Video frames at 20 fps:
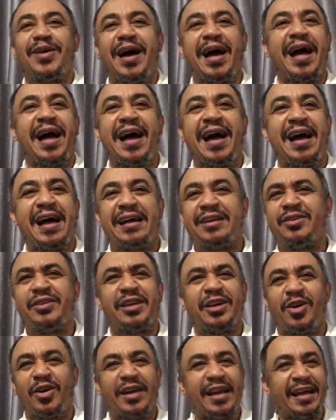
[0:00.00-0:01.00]
I know they
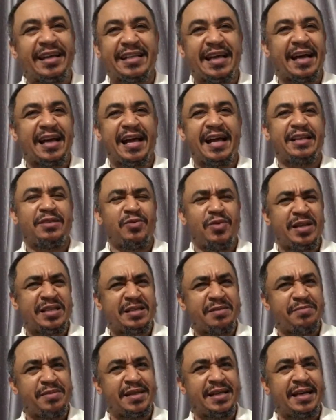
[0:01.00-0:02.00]
collect that kind.
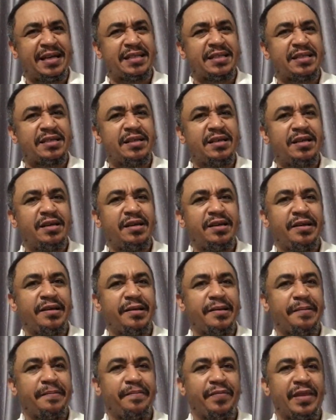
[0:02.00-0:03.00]
Waiting be that.
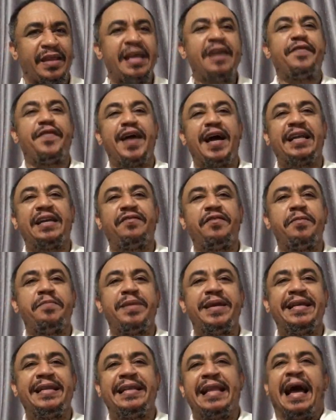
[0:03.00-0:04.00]
If he had even
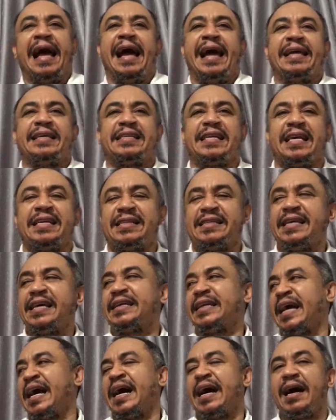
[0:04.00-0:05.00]
been nice and
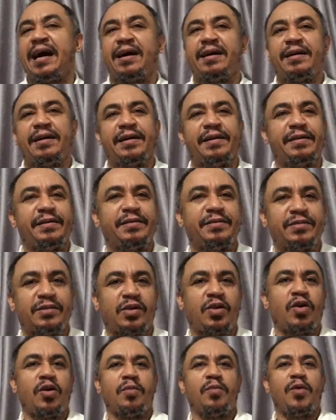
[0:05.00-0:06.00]
said,
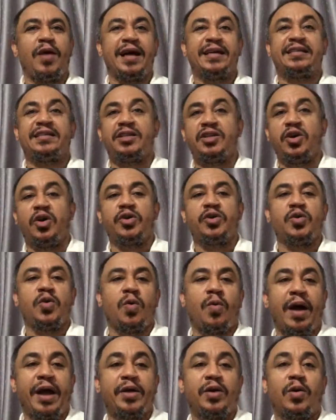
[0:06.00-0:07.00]
come, why senior you,
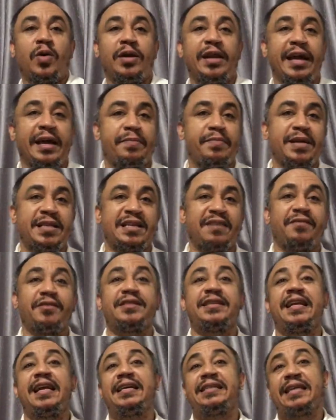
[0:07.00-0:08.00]
why you collect meat? I
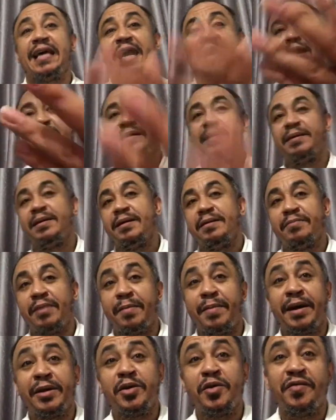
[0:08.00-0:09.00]
for tell her, say,
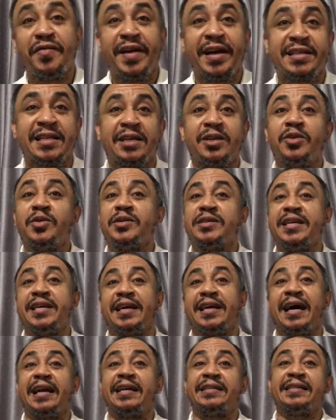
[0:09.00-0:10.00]
Baba no vex. I don't say
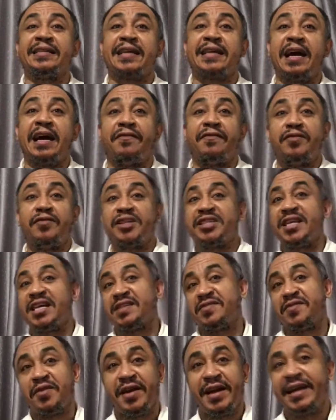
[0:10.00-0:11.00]
you carry this kind of
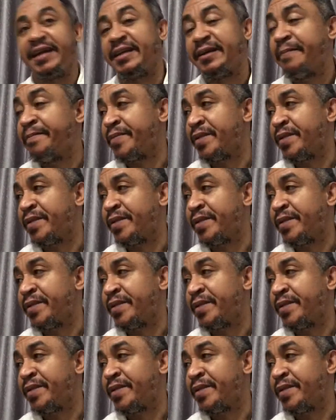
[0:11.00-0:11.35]
foolishness for head.